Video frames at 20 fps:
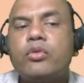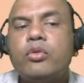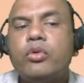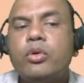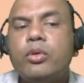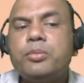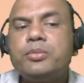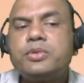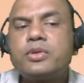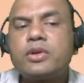
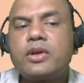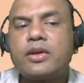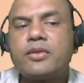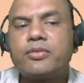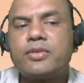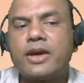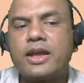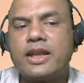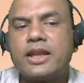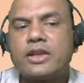whom should I
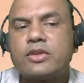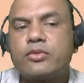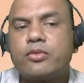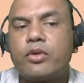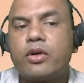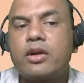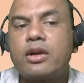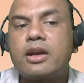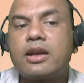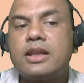finance?
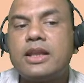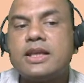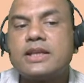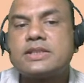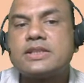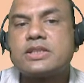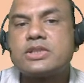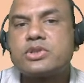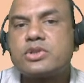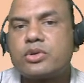What
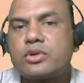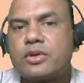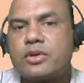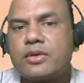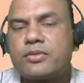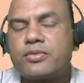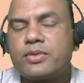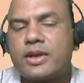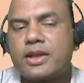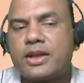relation should
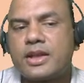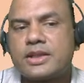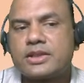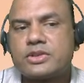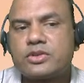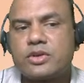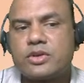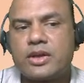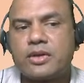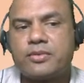I
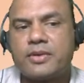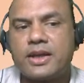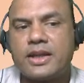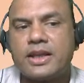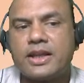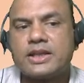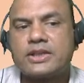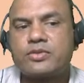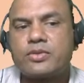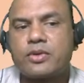finance? Should I
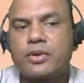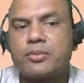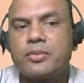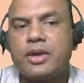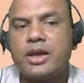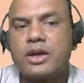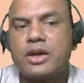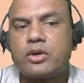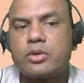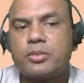finance from
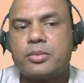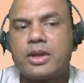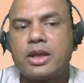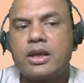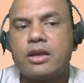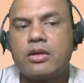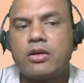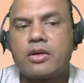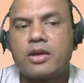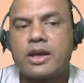A to
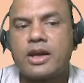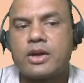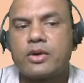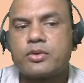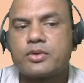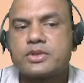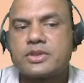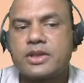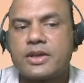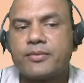B or A
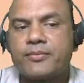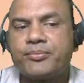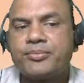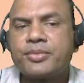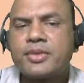to C?